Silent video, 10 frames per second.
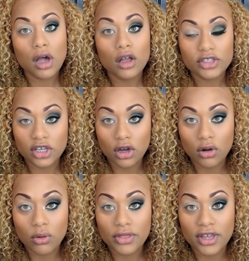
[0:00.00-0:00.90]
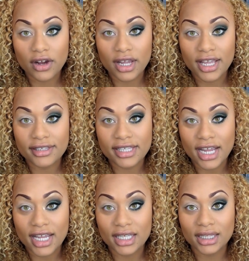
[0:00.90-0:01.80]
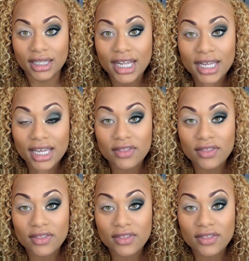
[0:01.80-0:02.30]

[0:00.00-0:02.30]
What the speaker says: Also, there is a link